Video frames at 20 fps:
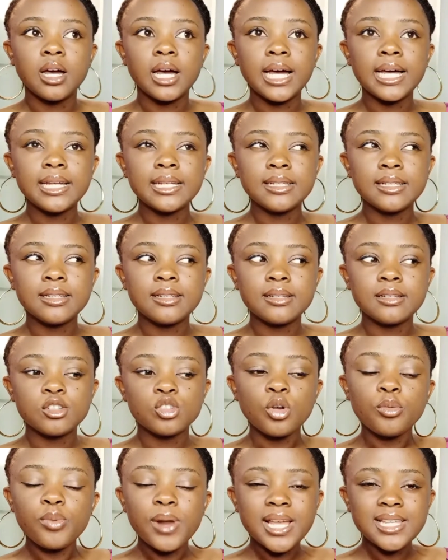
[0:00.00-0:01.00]
And
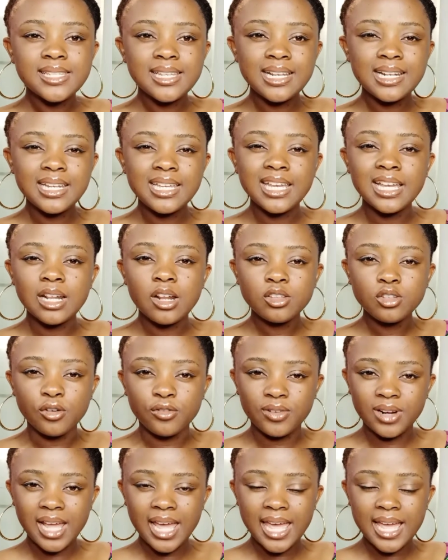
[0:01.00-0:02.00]
surprisingly, a lot
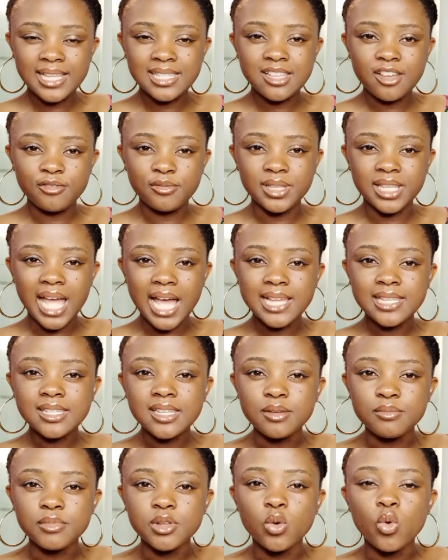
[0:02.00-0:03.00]
of clients have been
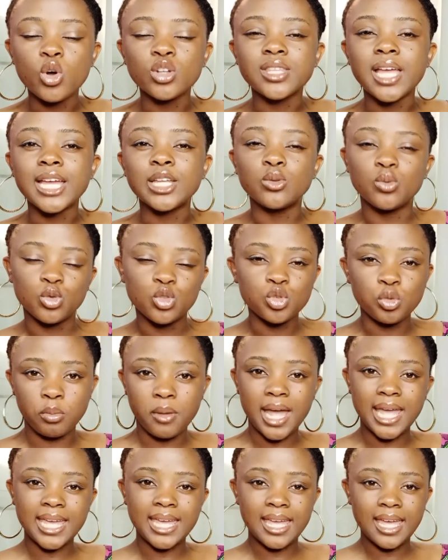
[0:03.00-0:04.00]
asking me what I do to
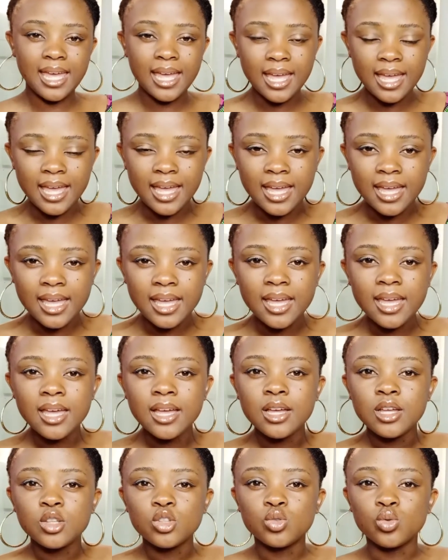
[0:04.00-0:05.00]
my hair
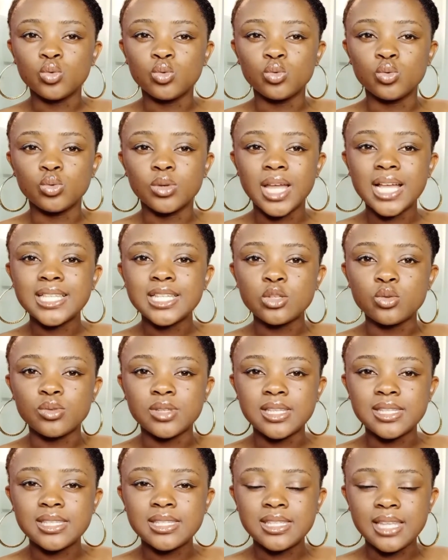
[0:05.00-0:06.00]
to get it to this